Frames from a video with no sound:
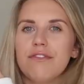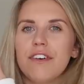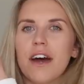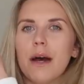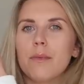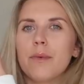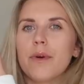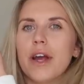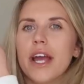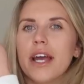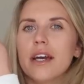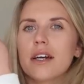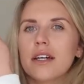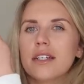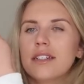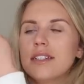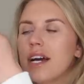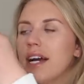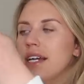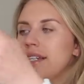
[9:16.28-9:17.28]
fabric,
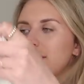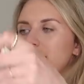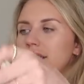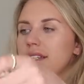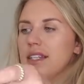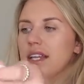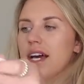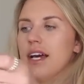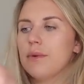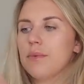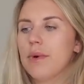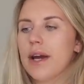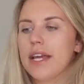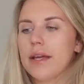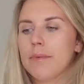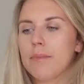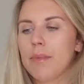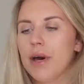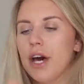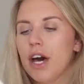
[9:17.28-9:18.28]
nice and lightweight and